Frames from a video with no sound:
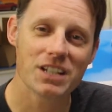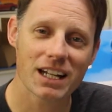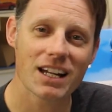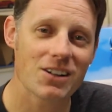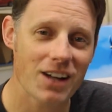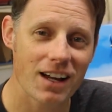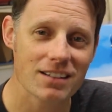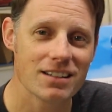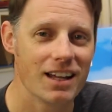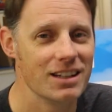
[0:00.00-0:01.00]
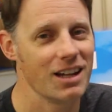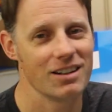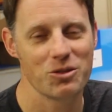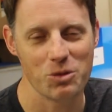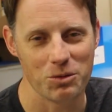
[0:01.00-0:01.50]
Check it out guys, and
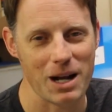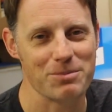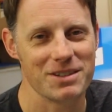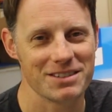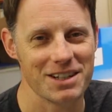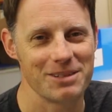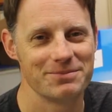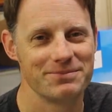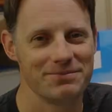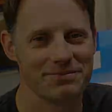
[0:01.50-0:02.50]
then we'll wrap this up.